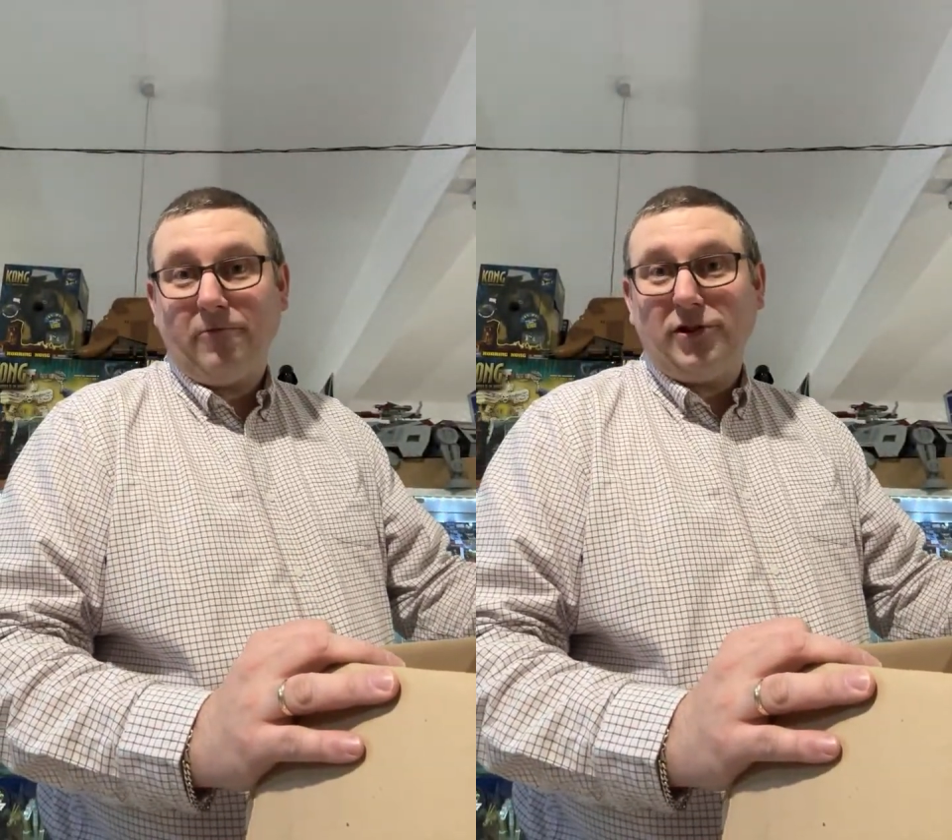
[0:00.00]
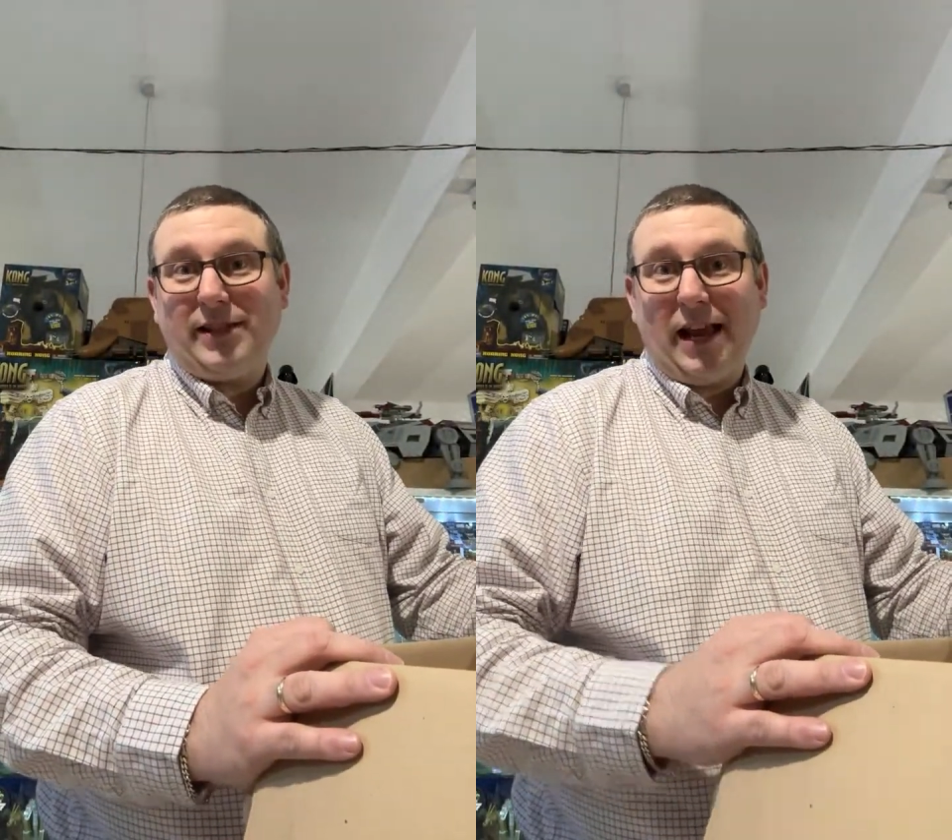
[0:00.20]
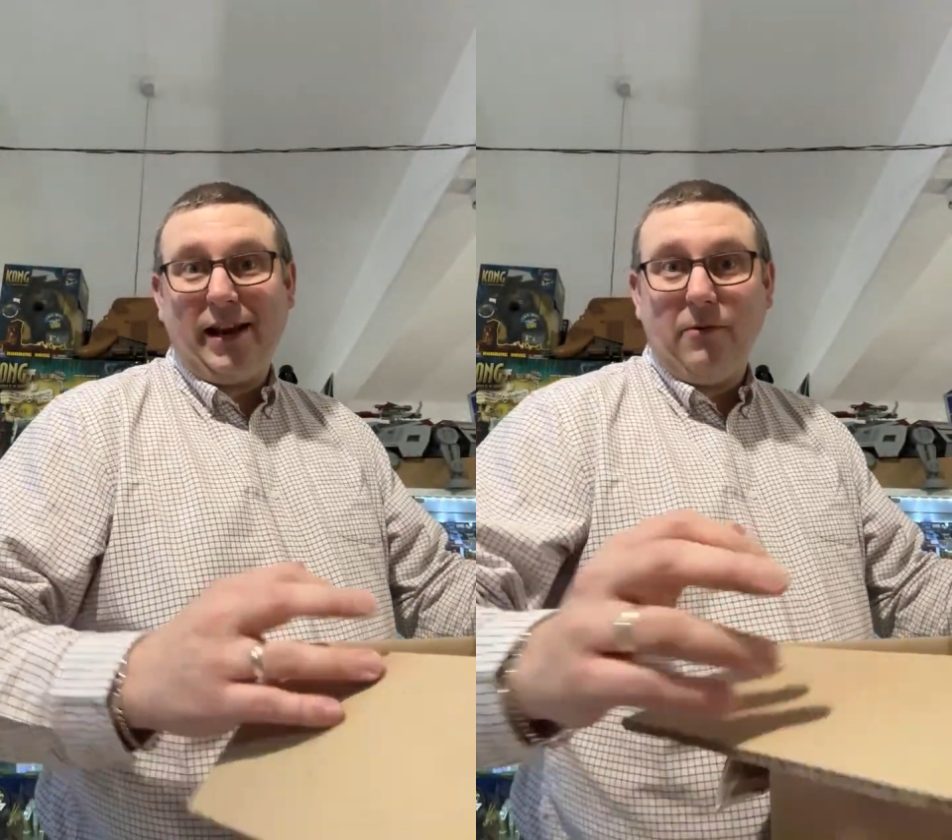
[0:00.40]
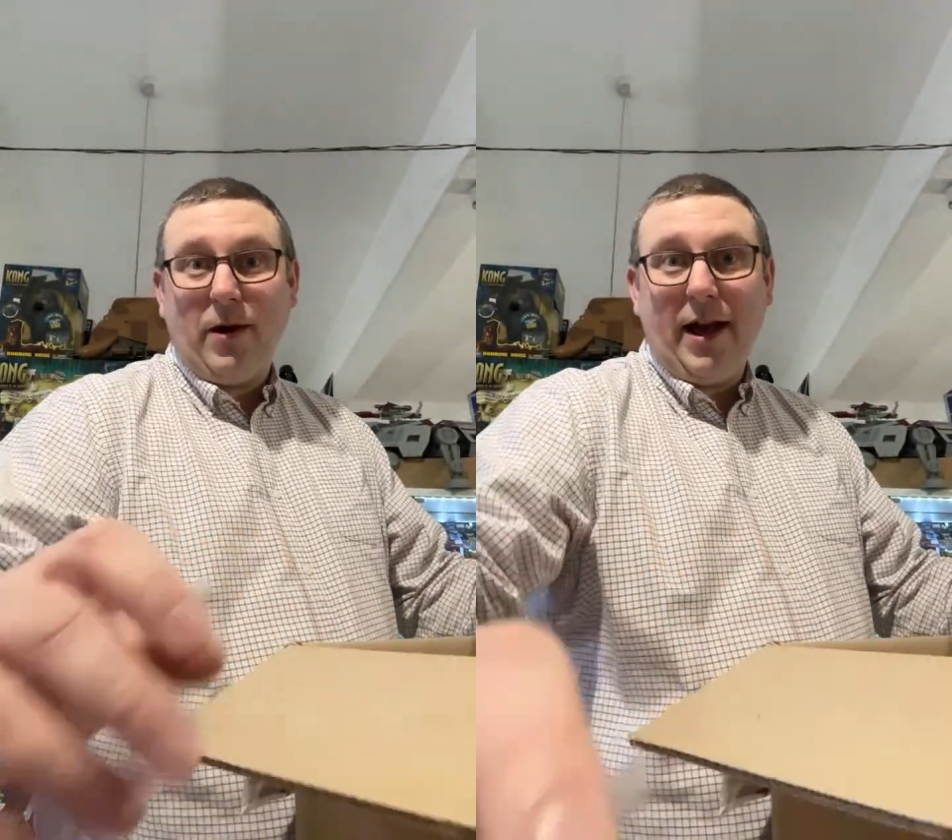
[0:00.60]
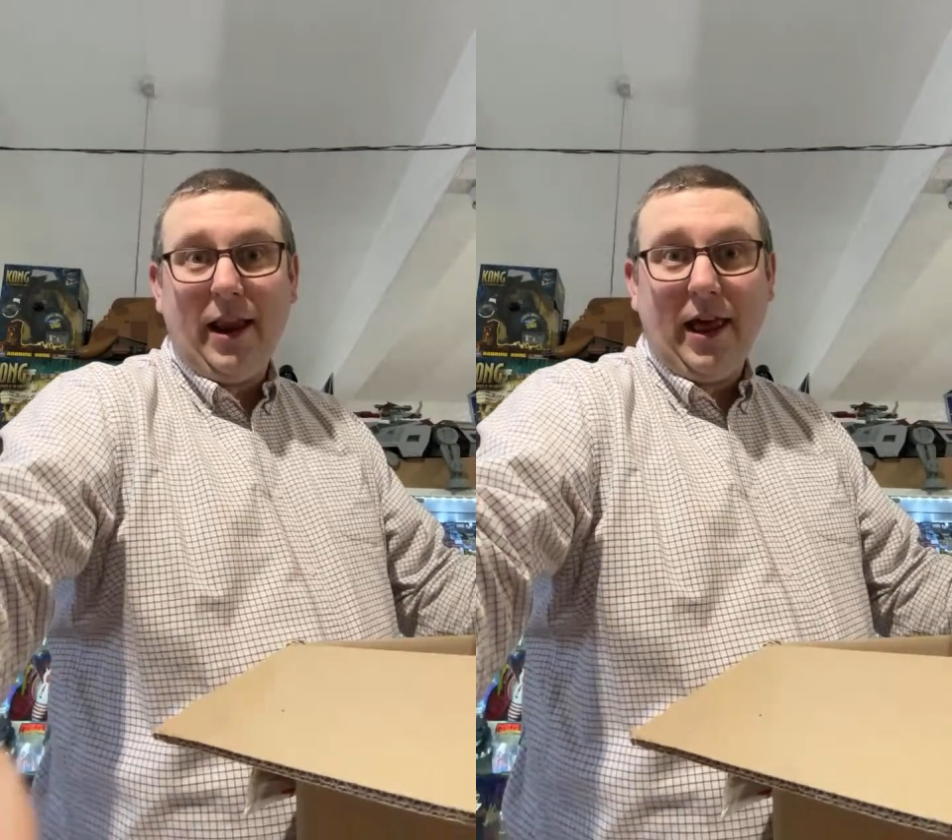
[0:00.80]
sadly,
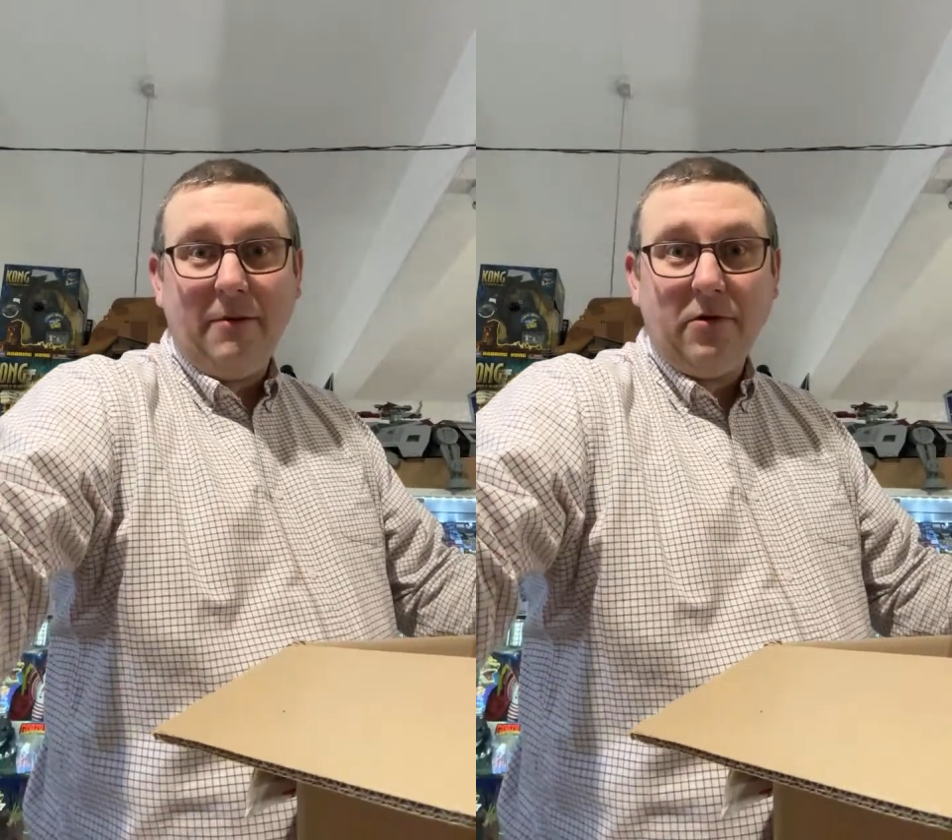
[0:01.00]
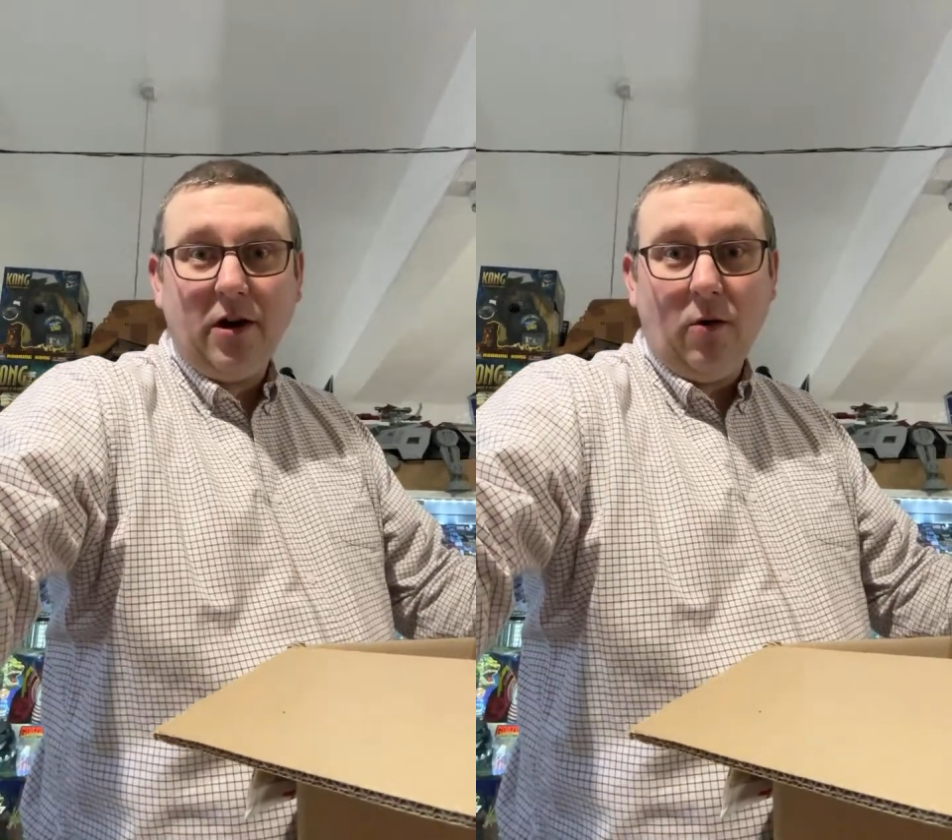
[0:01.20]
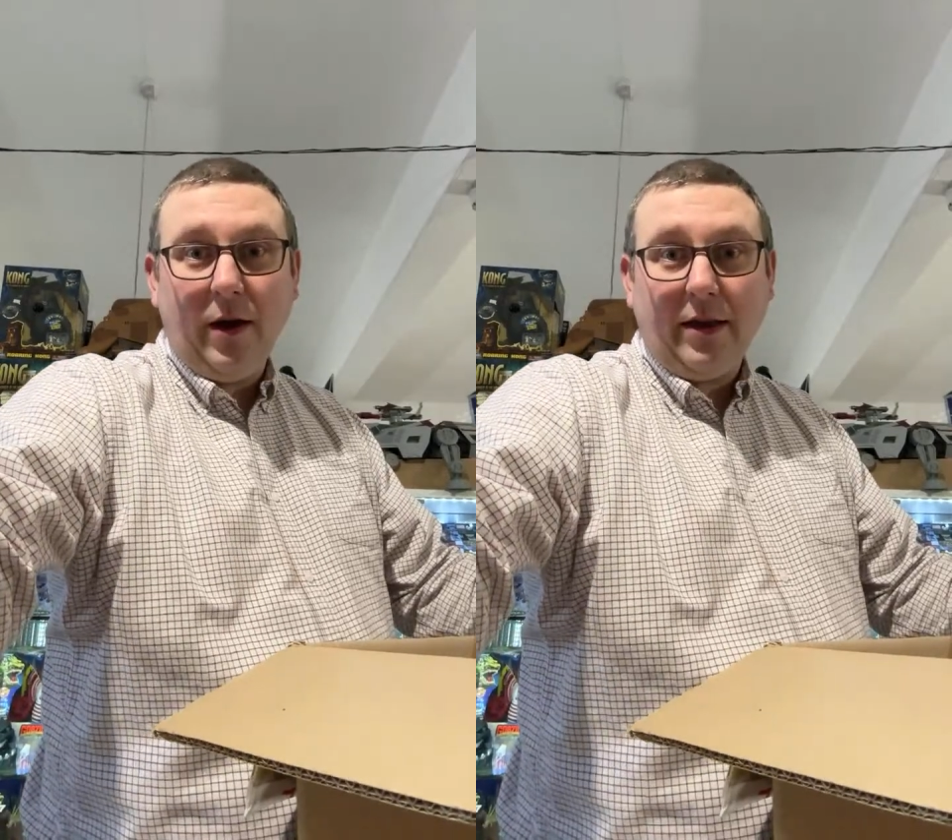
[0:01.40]
while I'm going,